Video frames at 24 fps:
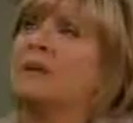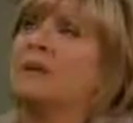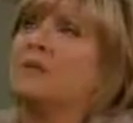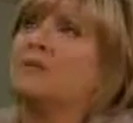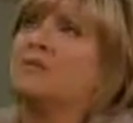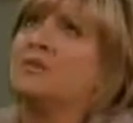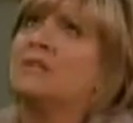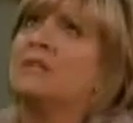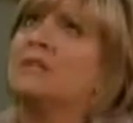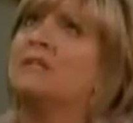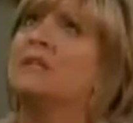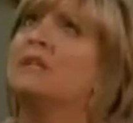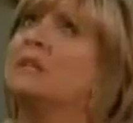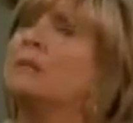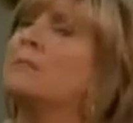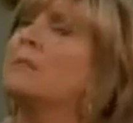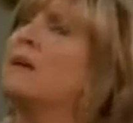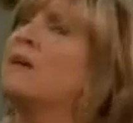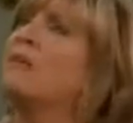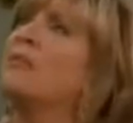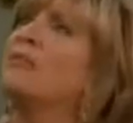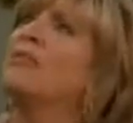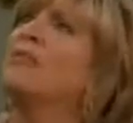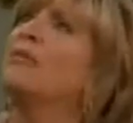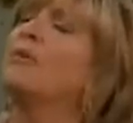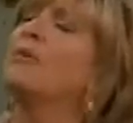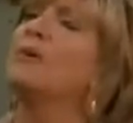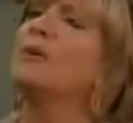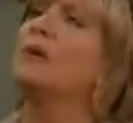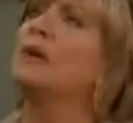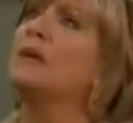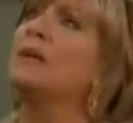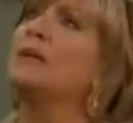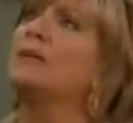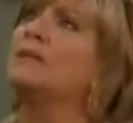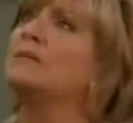But you just did the best you
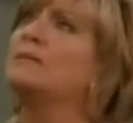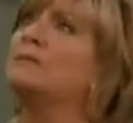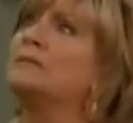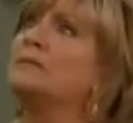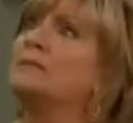could.